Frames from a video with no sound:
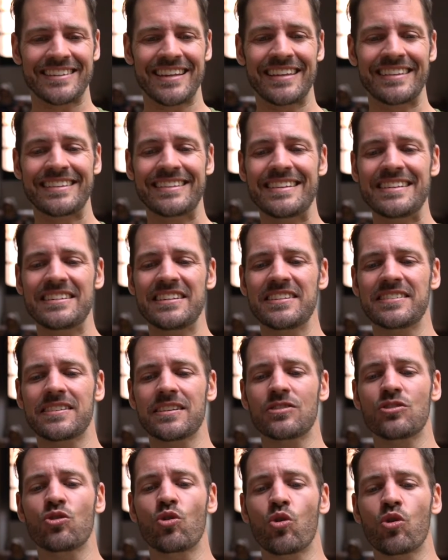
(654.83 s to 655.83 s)
and this is the
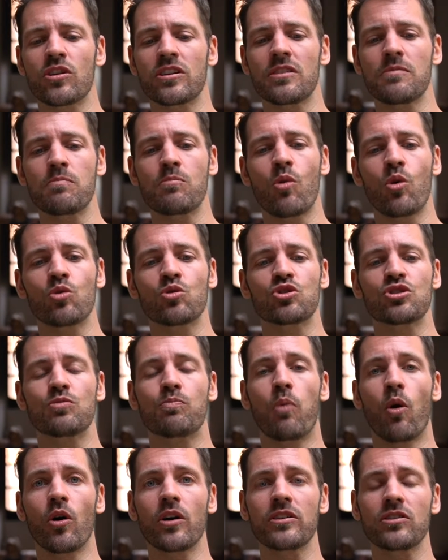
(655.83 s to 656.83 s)
northernmost
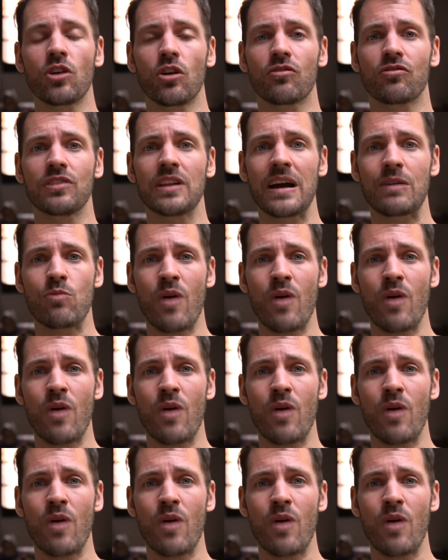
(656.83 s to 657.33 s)
point of La